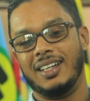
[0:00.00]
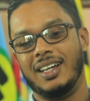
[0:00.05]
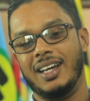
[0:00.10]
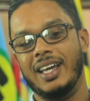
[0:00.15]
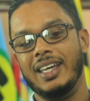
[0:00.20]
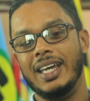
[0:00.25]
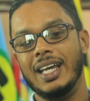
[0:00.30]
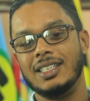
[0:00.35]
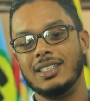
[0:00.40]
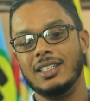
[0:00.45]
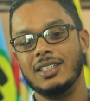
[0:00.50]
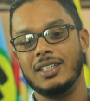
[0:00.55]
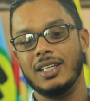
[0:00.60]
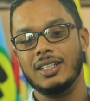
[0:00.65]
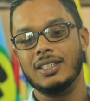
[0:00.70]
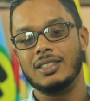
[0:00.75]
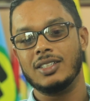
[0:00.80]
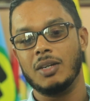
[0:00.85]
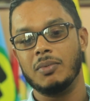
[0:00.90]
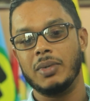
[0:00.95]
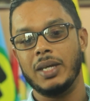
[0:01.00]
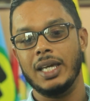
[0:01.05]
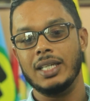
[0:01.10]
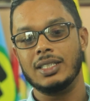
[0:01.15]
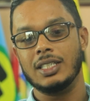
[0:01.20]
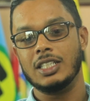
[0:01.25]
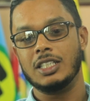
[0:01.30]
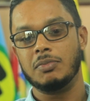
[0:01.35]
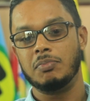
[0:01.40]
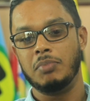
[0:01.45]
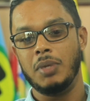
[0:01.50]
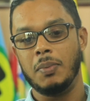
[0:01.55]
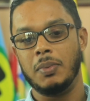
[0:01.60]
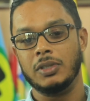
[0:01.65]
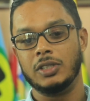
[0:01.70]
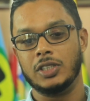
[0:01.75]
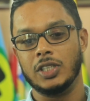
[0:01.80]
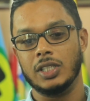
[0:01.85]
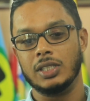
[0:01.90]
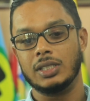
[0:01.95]
I guess in some cases,
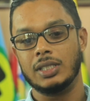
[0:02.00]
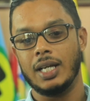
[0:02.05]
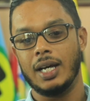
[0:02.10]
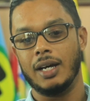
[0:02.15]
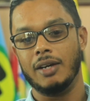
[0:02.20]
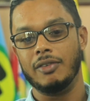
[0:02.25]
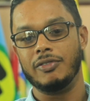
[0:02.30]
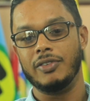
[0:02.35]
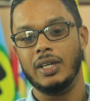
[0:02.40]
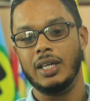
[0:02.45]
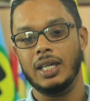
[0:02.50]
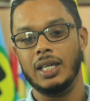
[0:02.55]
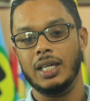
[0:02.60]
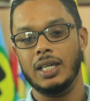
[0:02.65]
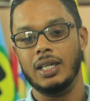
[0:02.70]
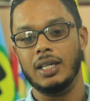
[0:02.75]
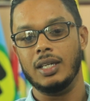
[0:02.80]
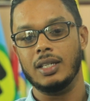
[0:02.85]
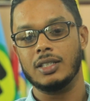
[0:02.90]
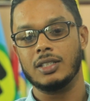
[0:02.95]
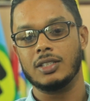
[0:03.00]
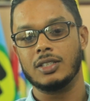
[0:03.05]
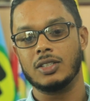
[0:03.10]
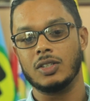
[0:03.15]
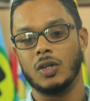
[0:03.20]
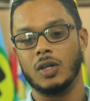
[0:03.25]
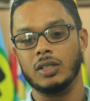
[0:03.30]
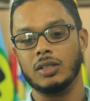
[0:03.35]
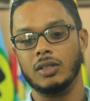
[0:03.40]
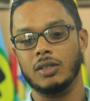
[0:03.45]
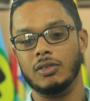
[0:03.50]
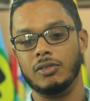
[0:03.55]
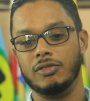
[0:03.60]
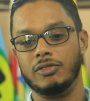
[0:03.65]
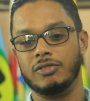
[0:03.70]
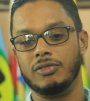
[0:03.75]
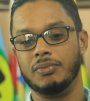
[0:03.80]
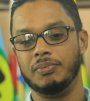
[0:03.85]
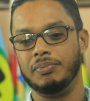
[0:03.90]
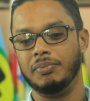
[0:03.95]
people just have a sort of
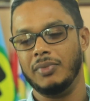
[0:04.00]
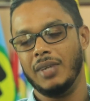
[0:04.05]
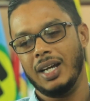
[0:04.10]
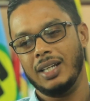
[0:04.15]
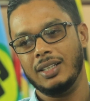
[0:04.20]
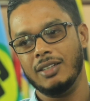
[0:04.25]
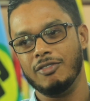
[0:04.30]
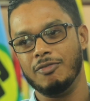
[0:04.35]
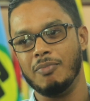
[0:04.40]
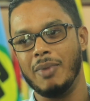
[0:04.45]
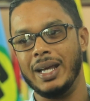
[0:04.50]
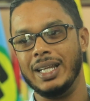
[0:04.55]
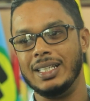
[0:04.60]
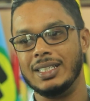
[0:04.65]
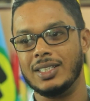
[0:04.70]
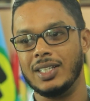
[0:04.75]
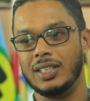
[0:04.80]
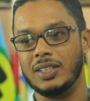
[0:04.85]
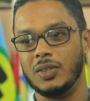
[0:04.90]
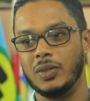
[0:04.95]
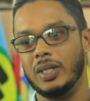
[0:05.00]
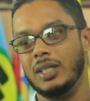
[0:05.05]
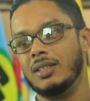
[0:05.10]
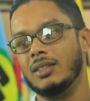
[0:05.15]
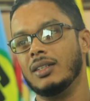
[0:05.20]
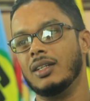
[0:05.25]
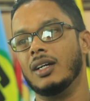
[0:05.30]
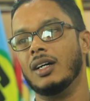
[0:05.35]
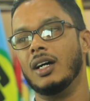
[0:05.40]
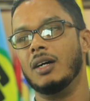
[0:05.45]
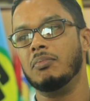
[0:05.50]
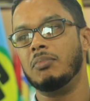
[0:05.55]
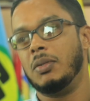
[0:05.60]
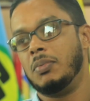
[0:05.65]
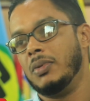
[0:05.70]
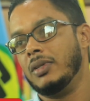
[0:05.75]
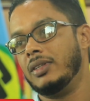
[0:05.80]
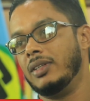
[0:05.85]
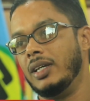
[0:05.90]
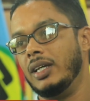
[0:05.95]
negative mindset to it.
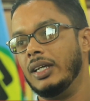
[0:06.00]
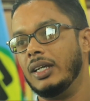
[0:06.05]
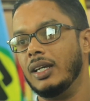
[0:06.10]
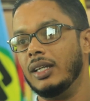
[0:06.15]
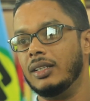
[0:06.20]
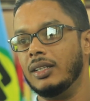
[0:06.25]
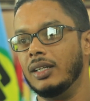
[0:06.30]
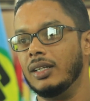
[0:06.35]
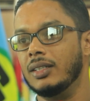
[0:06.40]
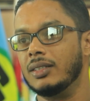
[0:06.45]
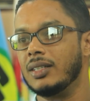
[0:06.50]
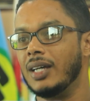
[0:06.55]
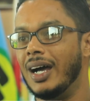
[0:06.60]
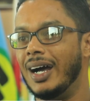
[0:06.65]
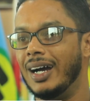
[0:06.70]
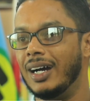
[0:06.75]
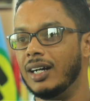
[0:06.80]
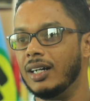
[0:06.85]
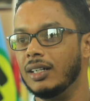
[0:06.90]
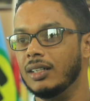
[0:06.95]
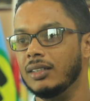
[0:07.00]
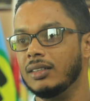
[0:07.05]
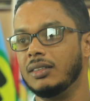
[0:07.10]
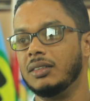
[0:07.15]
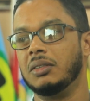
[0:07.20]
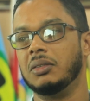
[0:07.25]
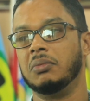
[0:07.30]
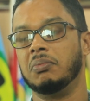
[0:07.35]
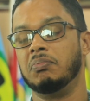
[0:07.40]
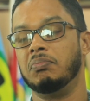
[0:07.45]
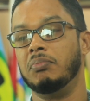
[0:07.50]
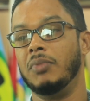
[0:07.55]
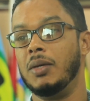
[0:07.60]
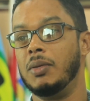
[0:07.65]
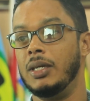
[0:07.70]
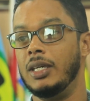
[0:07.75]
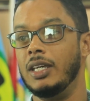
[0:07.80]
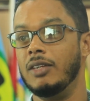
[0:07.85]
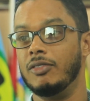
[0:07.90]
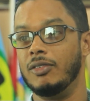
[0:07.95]
People think it is hard,
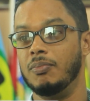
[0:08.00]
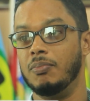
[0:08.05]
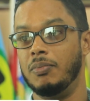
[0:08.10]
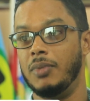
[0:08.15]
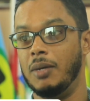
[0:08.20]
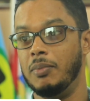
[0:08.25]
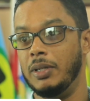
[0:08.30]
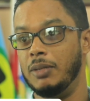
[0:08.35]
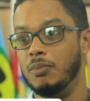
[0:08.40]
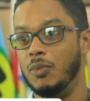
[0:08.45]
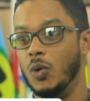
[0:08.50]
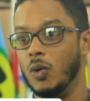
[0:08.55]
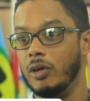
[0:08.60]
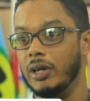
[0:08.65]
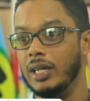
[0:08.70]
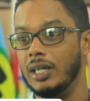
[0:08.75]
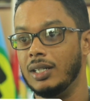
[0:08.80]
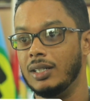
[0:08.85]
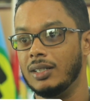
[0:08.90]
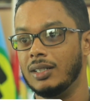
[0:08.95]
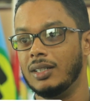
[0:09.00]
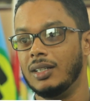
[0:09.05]
maybe even a bit boring.